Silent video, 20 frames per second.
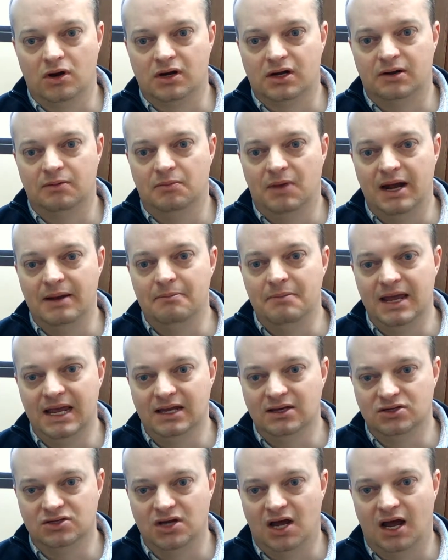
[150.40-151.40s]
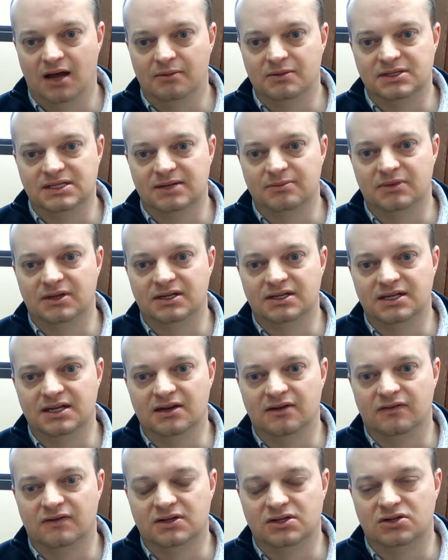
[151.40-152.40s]
My main job is I'm the Dean
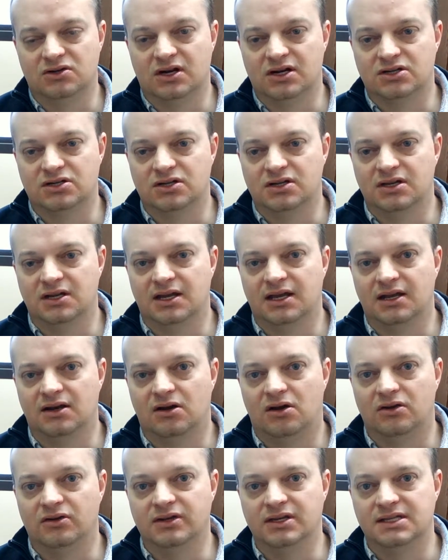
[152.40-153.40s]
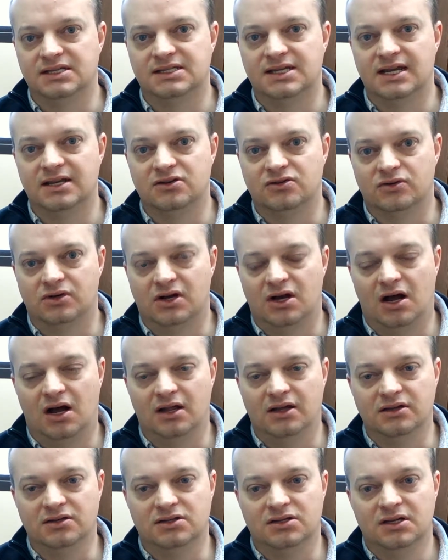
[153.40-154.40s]
of Instruction at Olney Central
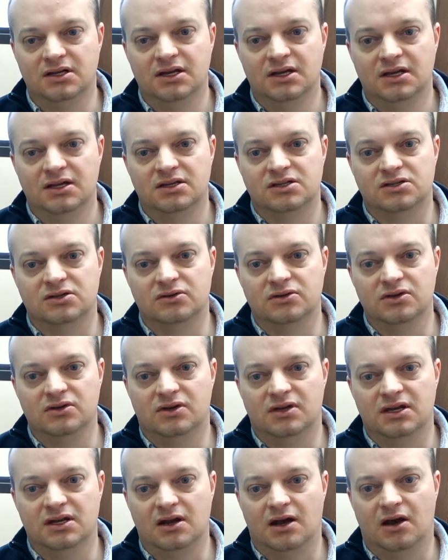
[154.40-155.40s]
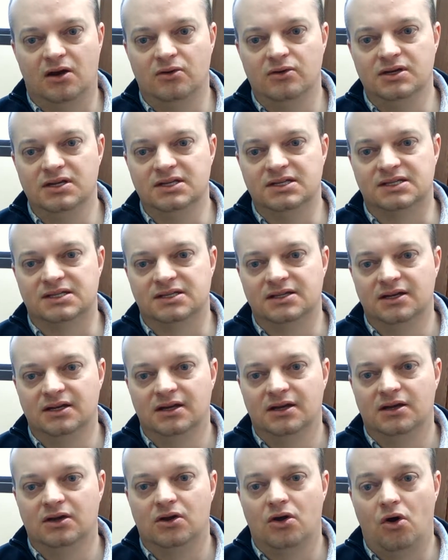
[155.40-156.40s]
College, so you can always
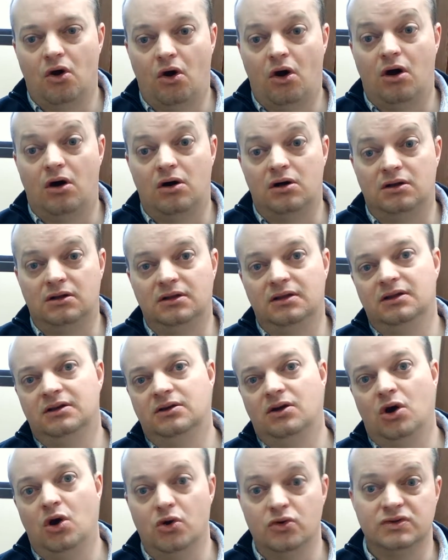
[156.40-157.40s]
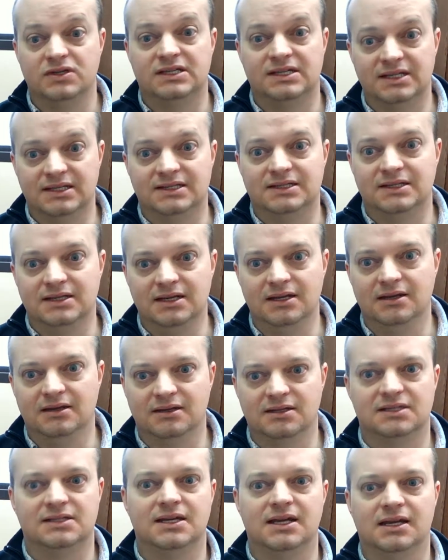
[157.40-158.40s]
call OCC and
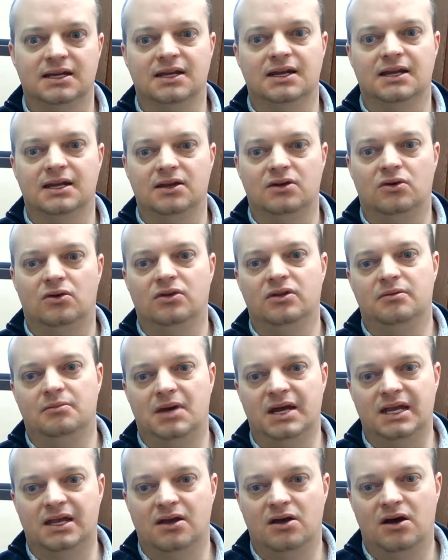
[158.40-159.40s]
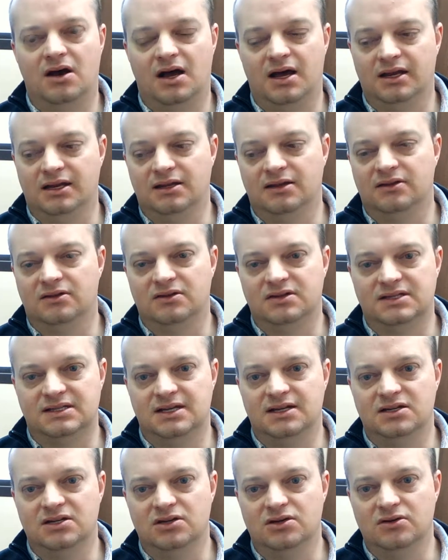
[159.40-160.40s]
say, can I get a hold of Mike Kahn, and they'll
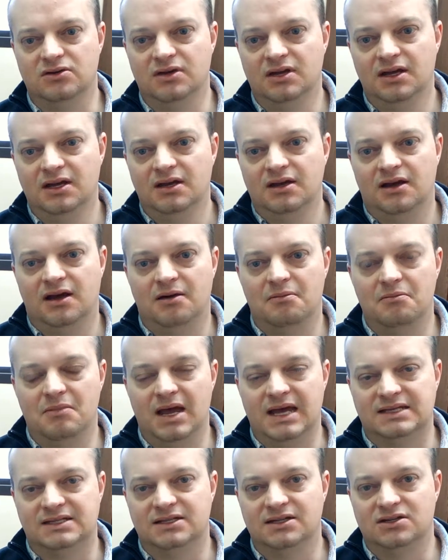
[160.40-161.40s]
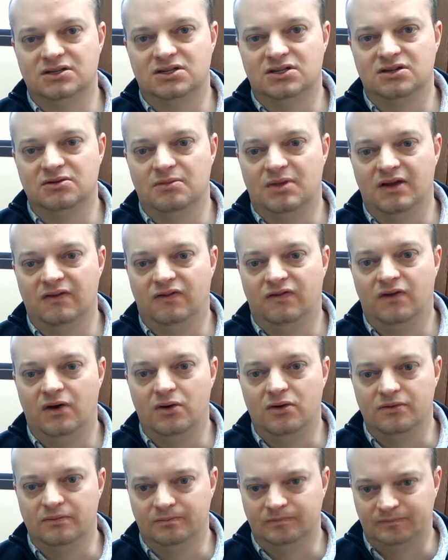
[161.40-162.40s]
send you a message to my
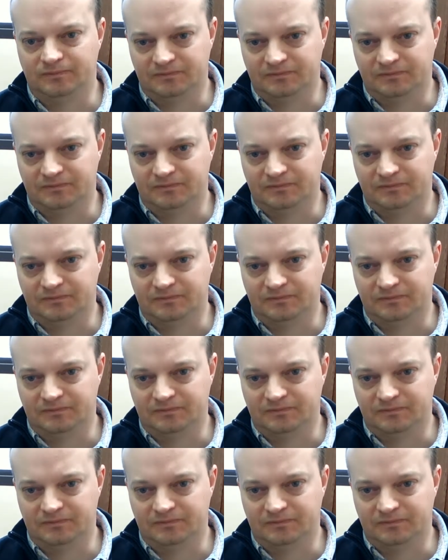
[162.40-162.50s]
phone,